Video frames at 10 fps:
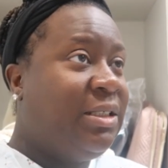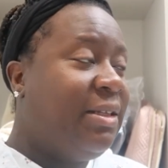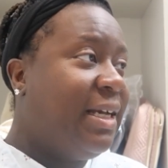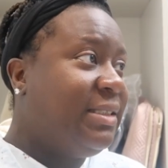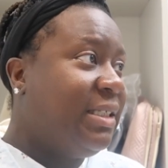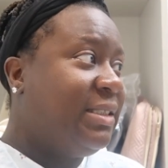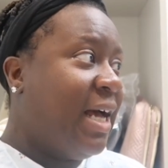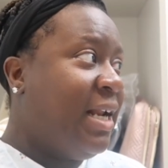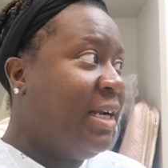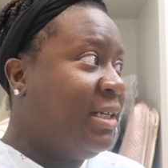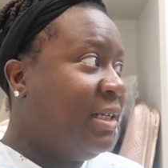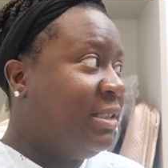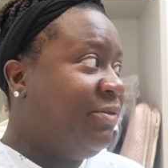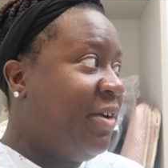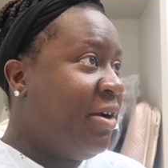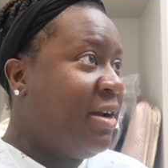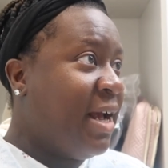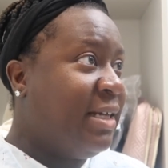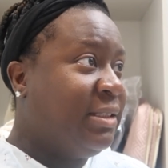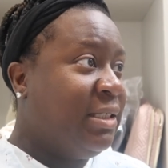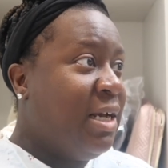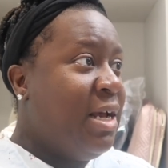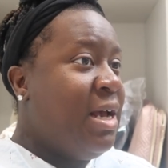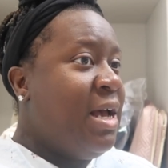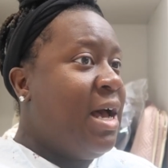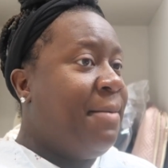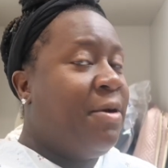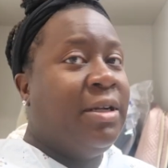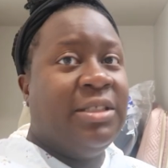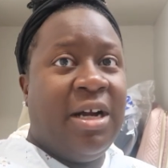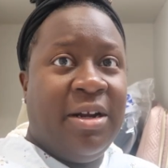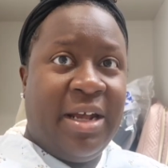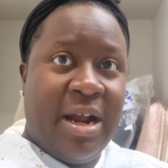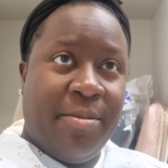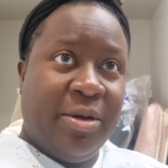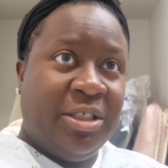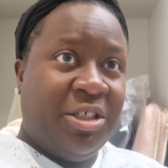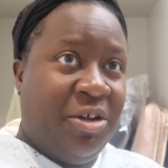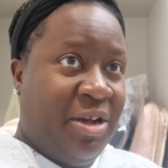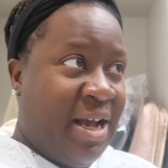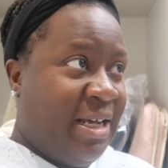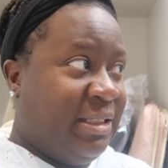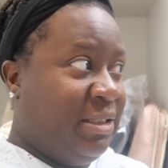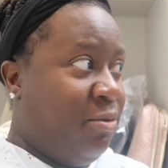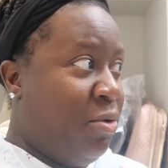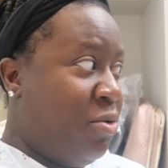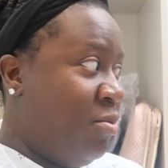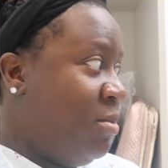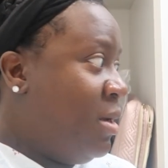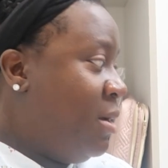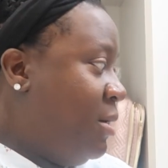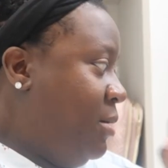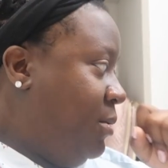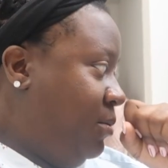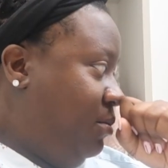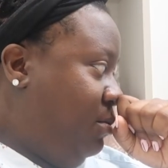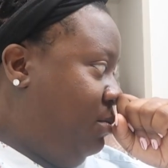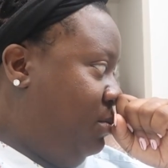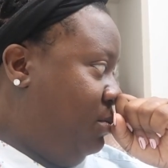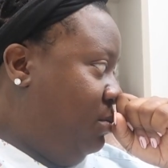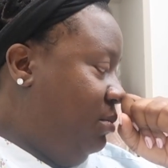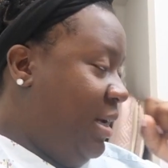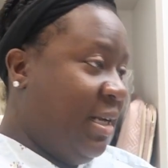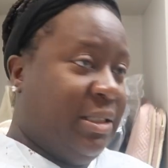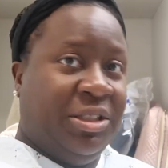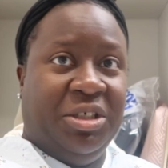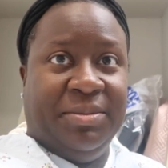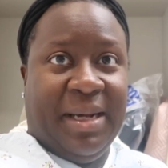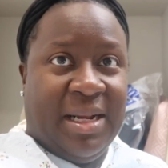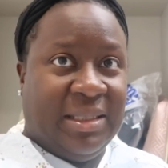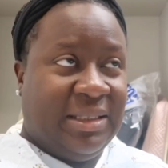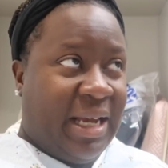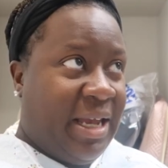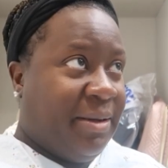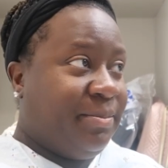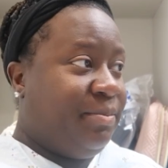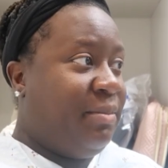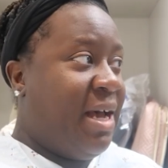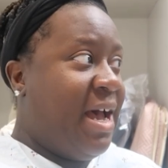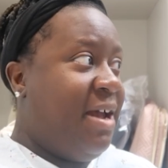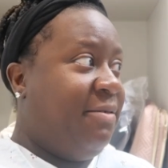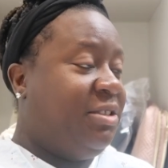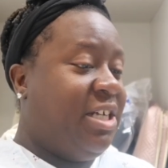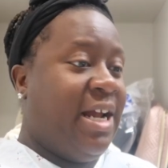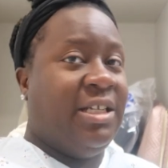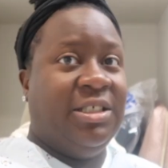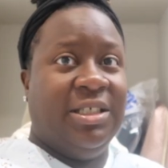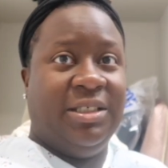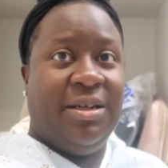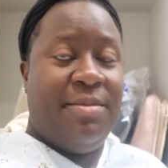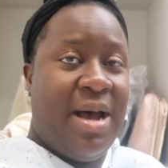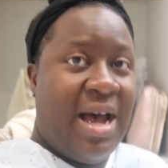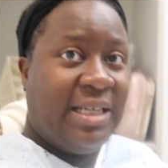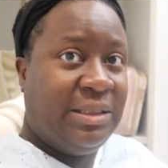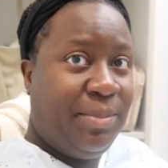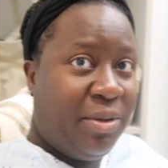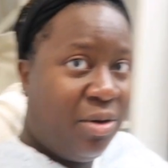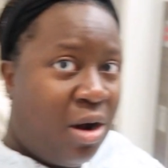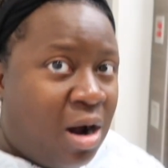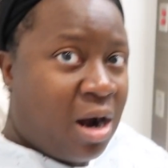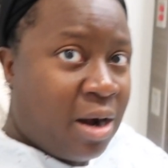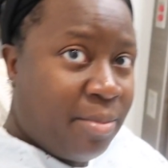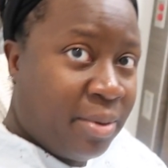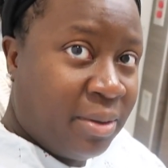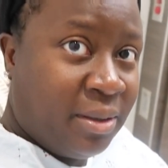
so that's exciting. It's very nice. I'm gonna turn the camera and show you guys the room in, excuse me, in a second, but I have changed into my hospital garb.